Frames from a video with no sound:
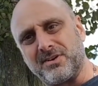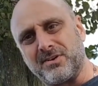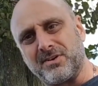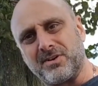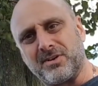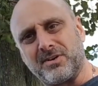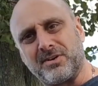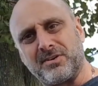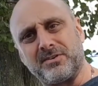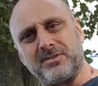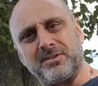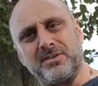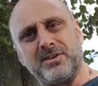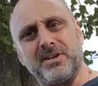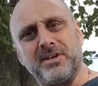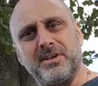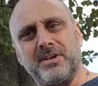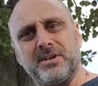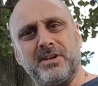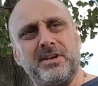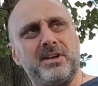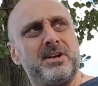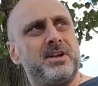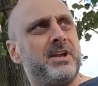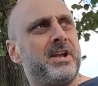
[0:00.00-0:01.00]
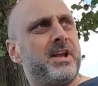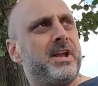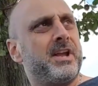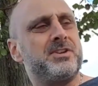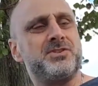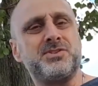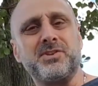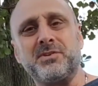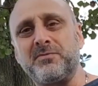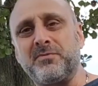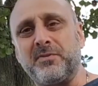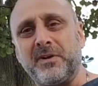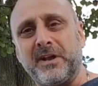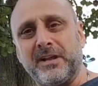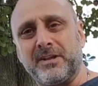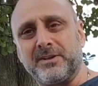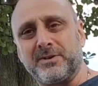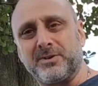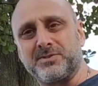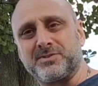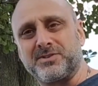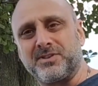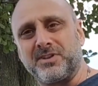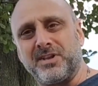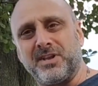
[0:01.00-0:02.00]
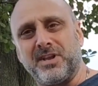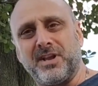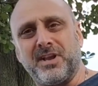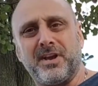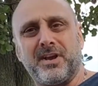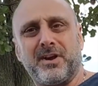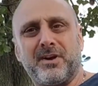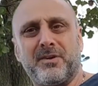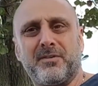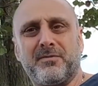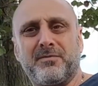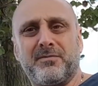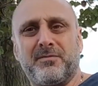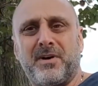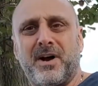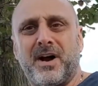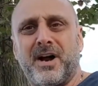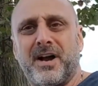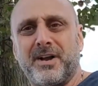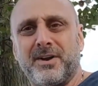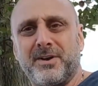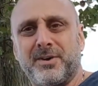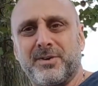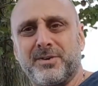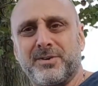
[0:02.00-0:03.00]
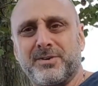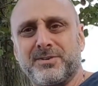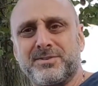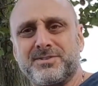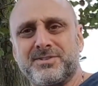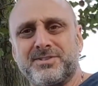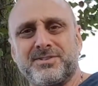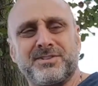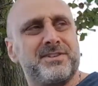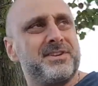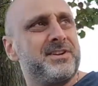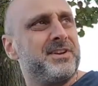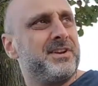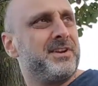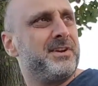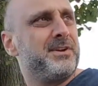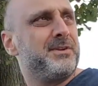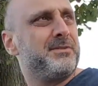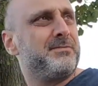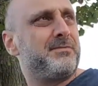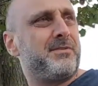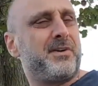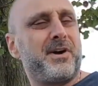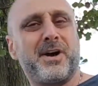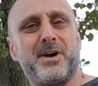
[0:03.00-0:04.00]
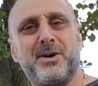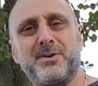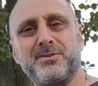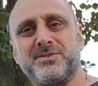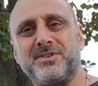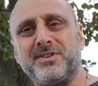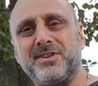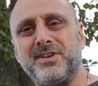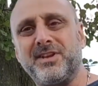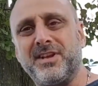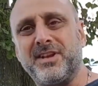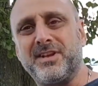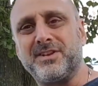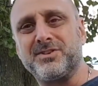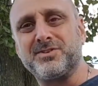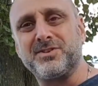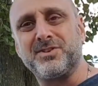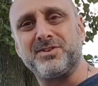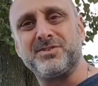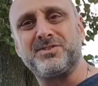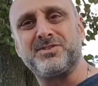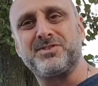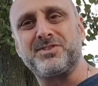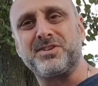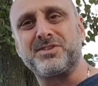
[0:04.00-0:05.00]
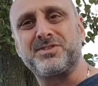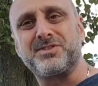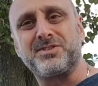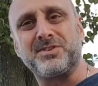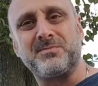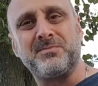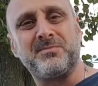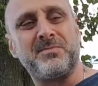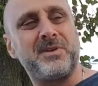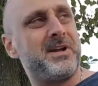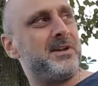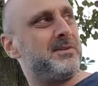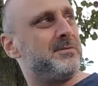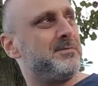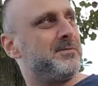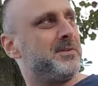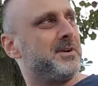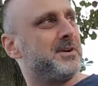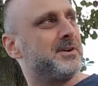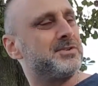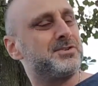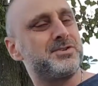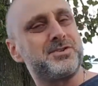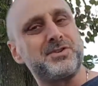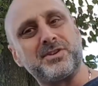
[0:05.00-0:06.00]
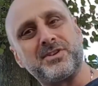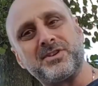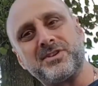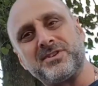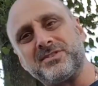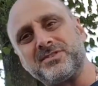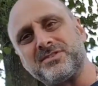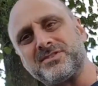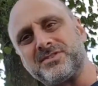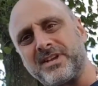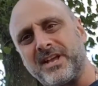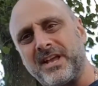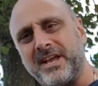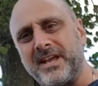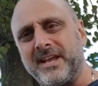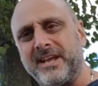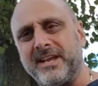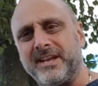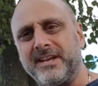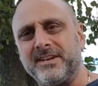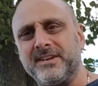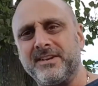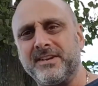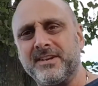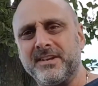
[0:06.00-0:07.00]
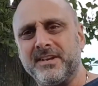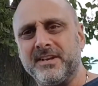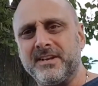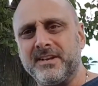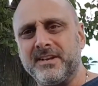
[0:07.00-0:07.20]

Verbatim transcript: uh, engine failures in the air, fires, fires in the engine, system malfunctions, and...